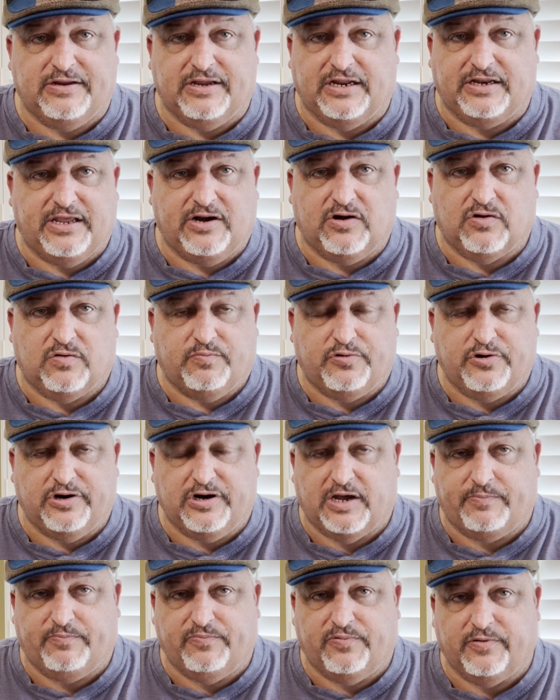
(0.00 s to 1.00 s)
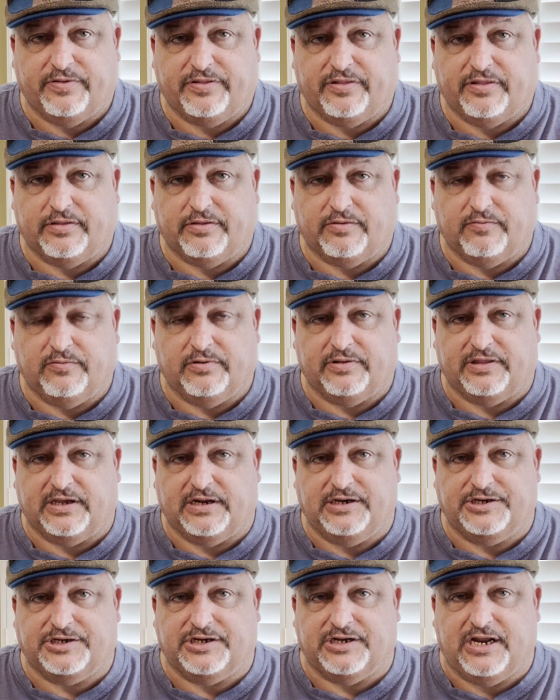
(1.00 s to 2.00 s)
They don't put up with
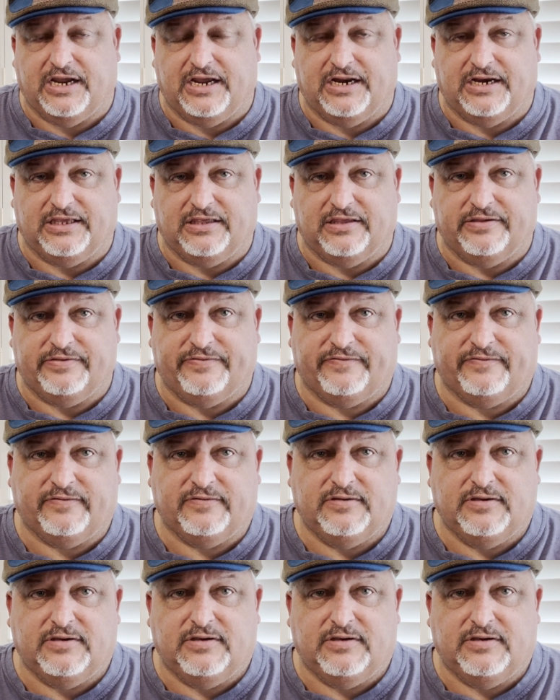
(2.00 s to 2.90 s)
any shenanigans.